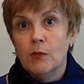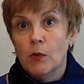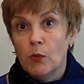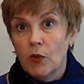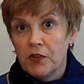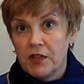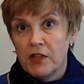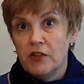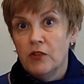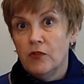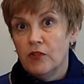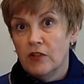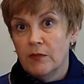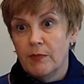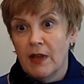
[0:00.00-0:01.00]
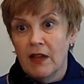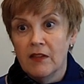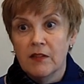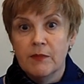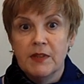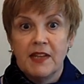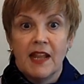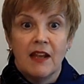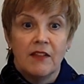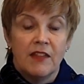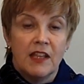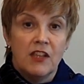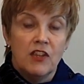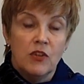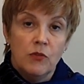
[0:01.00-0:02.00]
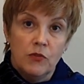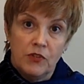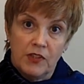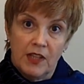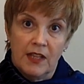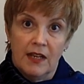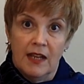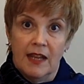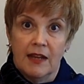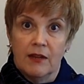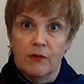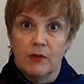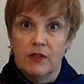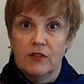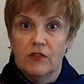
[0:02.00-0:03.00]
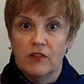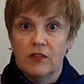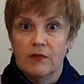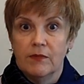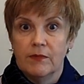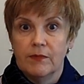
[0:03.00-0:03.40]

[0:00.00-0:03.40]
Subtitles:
but what's unusual about them is how they use their language.